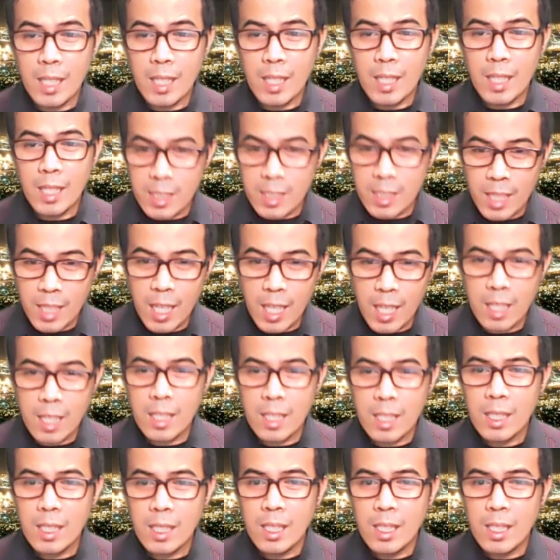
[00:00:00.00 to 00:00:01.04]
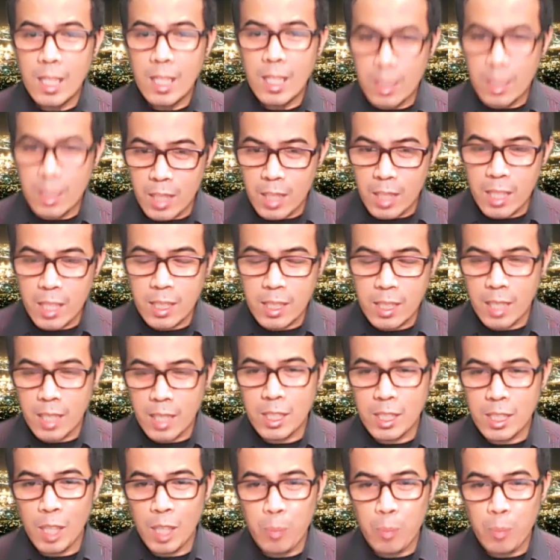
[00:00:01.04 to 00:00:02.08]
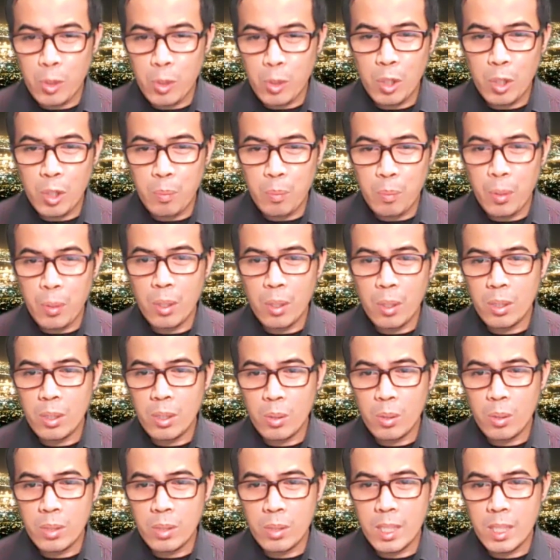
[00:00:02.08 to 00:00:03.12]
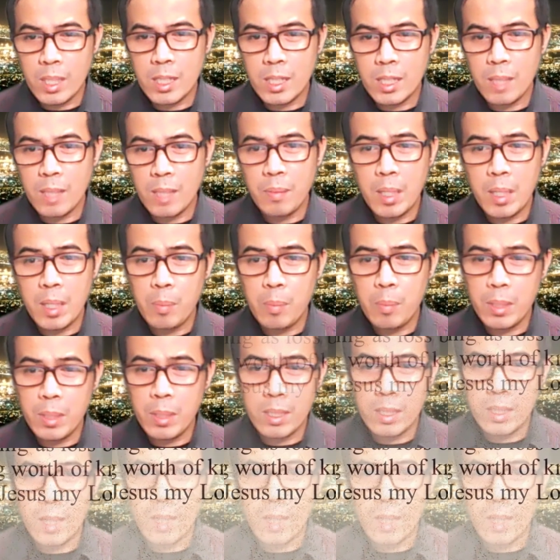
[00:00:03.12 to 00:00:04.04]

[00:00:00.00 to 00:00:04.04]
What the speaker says: can say this as the Apostle Paul wrote this in Philippians